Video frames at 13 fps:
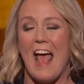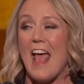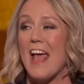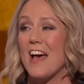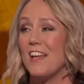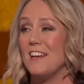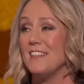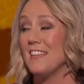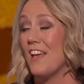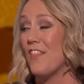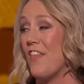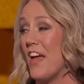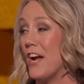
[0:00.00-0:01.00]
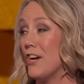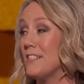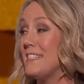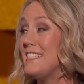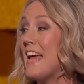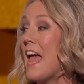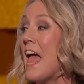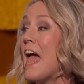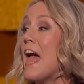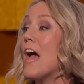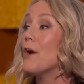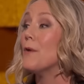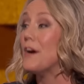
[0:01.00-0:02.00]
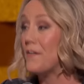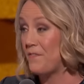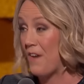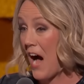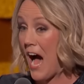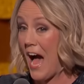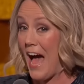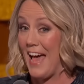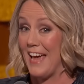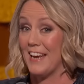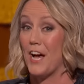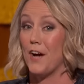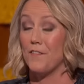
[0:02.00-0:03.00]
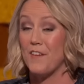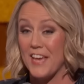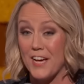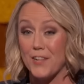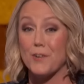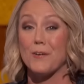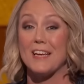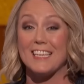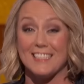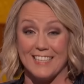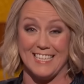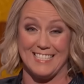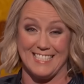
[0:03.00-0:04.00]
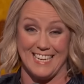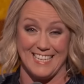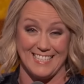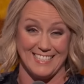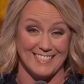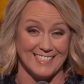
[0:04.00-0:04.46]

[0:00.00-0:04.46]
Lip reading: And they're terrified of Hillary Clinton.